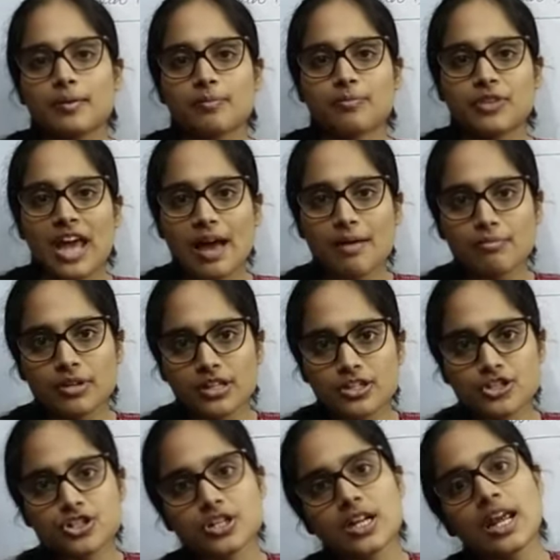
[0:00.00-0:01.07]

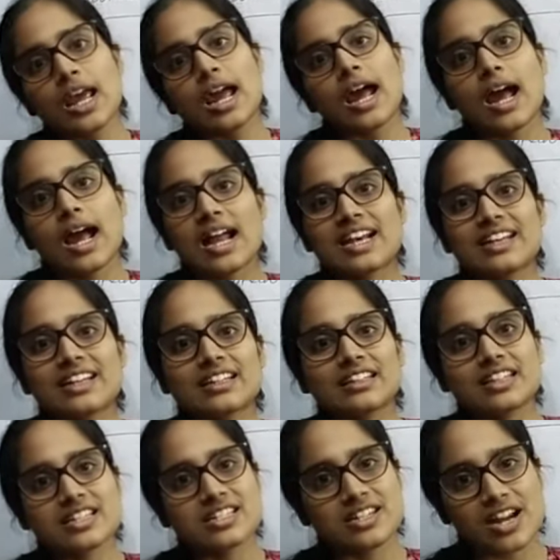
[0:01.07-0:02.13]
damaged and
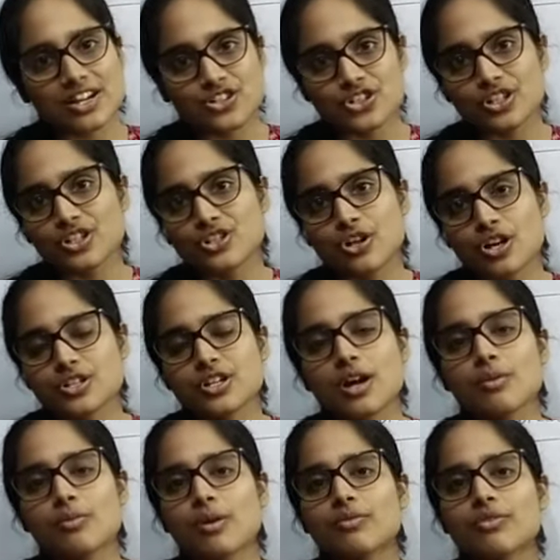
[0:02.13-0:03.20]
the structure is lost.
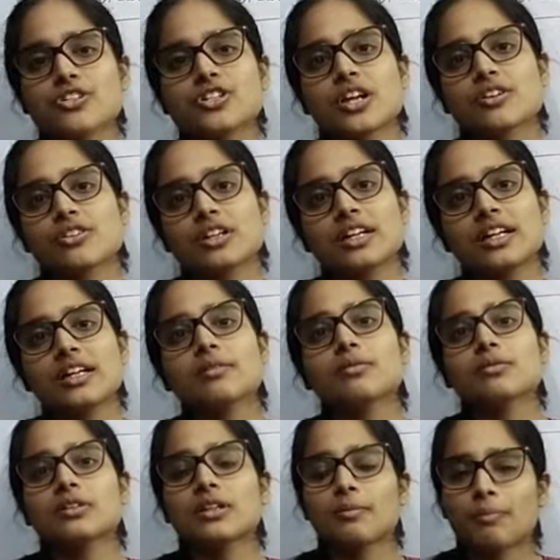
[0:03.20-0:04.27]
However, generally
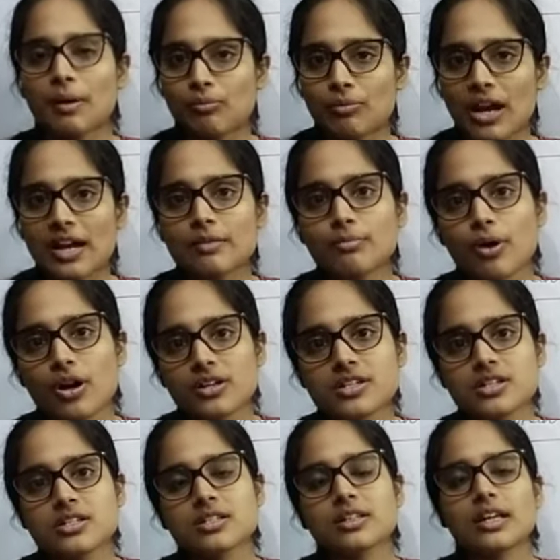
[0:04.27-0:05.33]
the peptide
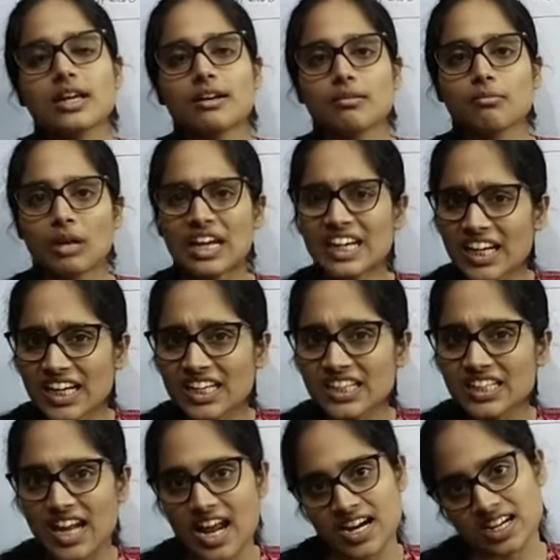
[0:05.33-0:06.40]
bonds, they remain
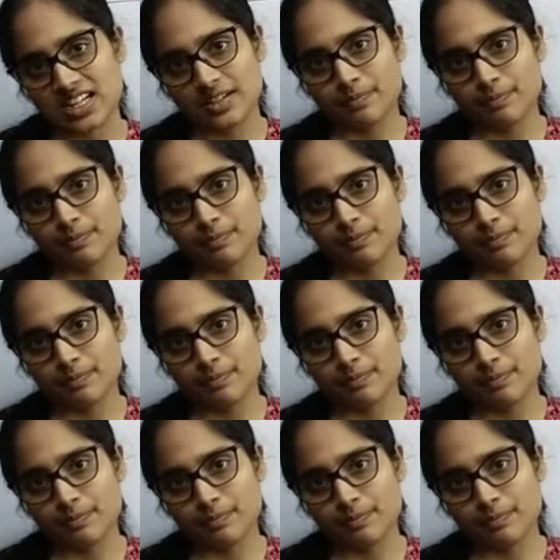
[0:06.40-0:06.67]
intact.